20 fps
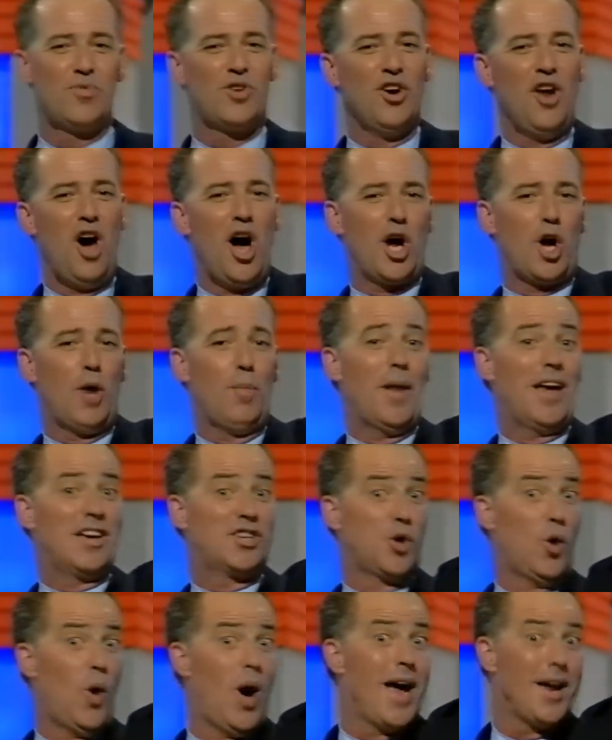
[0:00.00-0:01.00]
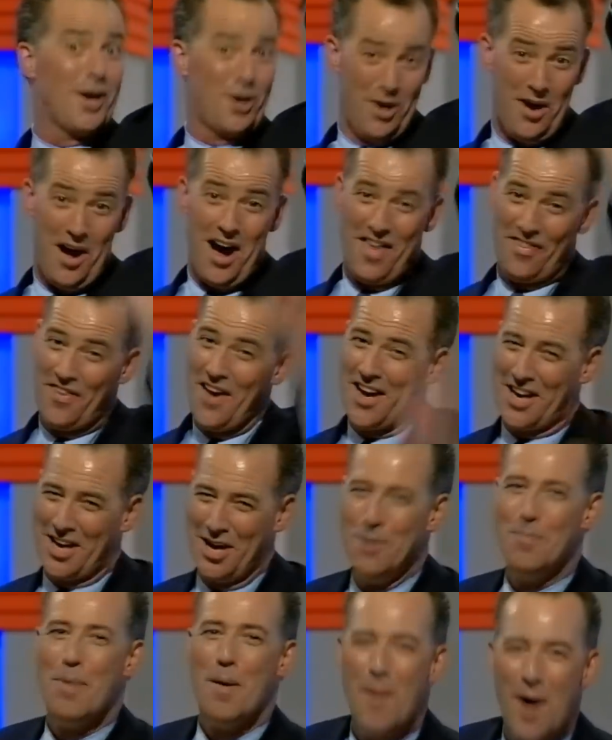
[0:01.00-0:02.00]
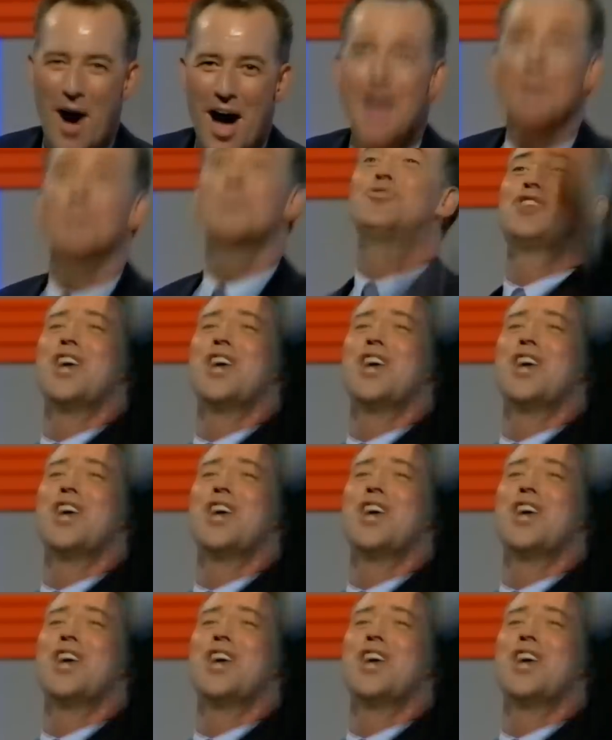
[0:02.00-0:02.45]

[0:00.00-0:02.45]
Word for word: Good night, God bless. All right, good night. Thank you. Bye-bye.